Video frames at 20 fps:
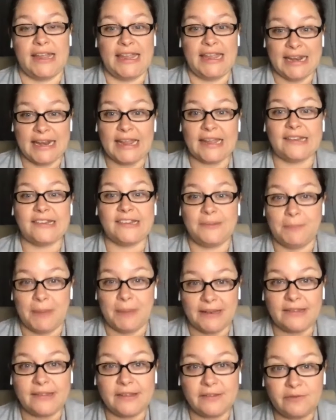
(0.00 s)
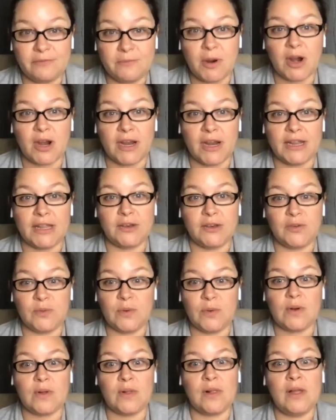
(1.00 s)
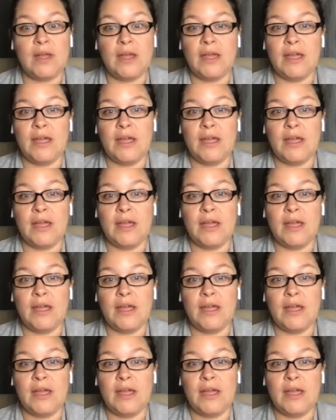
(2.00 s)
inexpensive marketing tool.